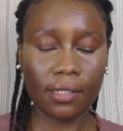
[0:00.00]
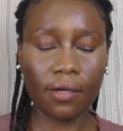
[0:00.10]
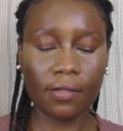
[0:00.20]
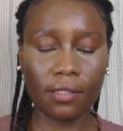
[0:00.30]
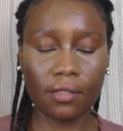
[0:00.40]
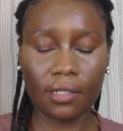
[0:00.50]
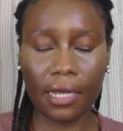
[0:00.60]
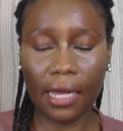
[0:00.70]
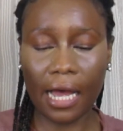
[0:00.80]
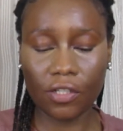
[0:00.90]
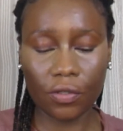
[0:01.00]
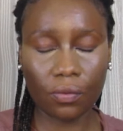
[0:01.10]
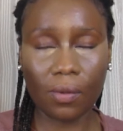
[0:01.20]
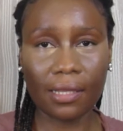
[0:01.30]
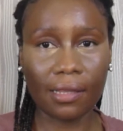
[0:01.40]
because today I don't
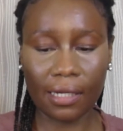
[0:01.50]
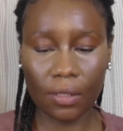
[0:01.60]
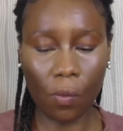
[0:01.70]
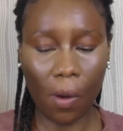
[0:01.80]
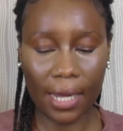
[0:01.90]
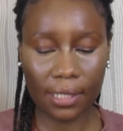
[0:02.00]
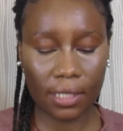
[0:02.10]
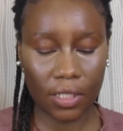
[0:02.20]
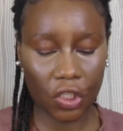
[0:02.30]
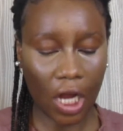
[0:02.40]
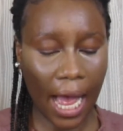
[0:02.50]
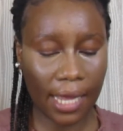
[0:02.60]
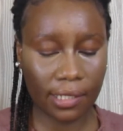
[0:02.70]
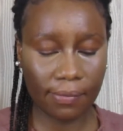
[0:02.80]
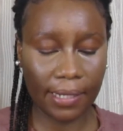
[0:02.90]
want that whitish cast,